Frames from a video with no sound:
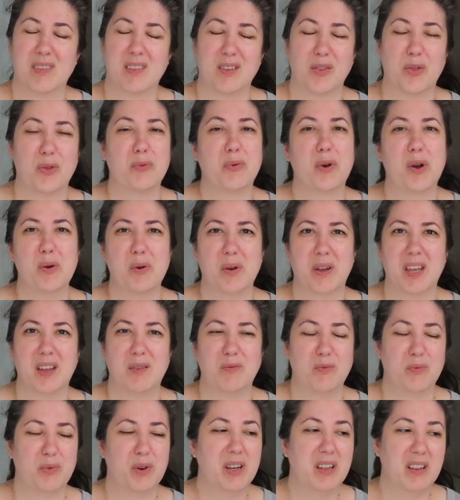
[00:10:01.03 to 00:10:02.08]
throw
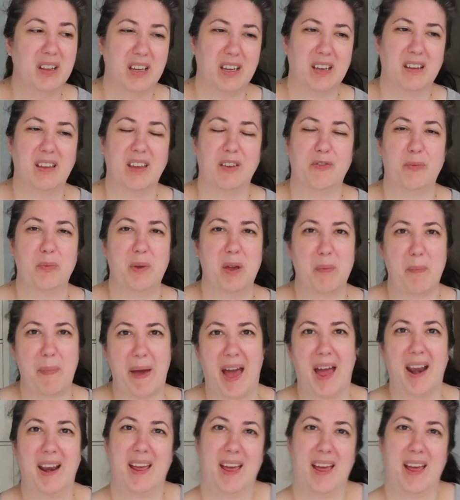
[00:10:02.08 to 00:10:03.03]
can really give me a bad